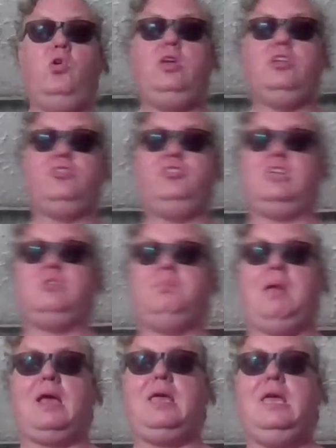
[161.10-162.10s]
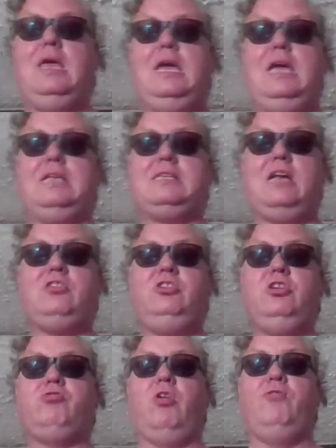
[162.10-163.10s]
your six-pack. It's
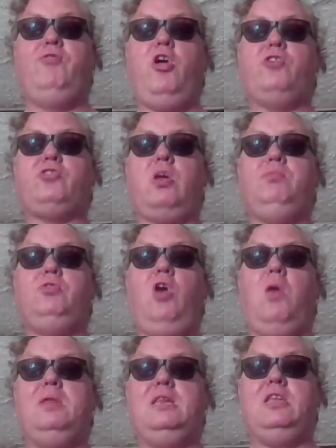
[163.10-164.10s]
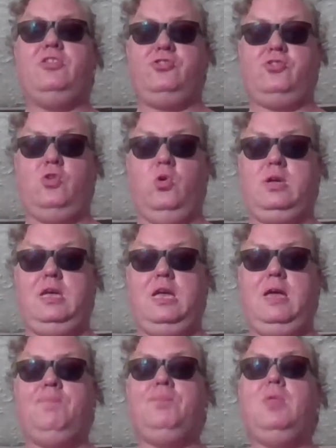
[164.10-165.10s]
actually your transverse abdominis,
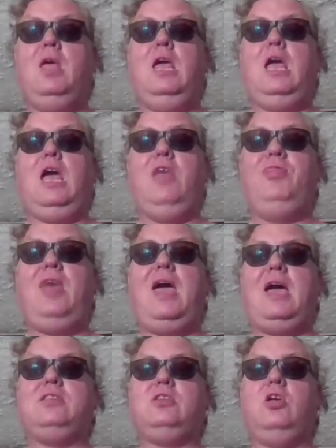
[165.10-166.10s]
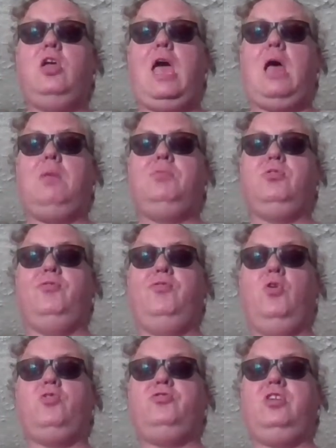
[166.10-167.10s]
okay? And that helps to
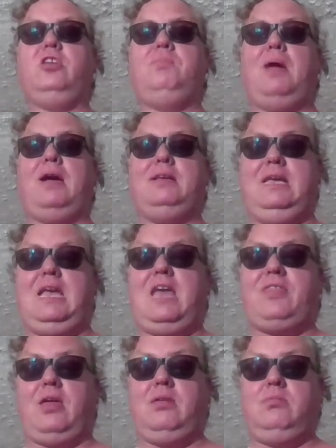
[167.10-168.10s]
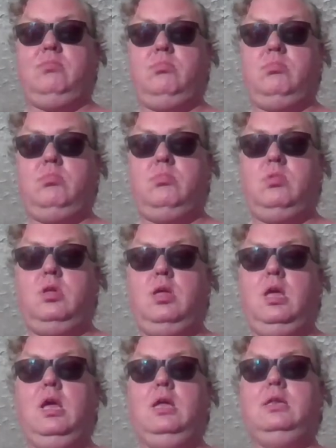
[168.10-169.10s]
force this back together.
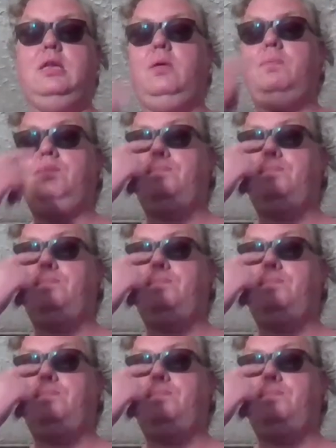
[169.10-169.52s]
Now,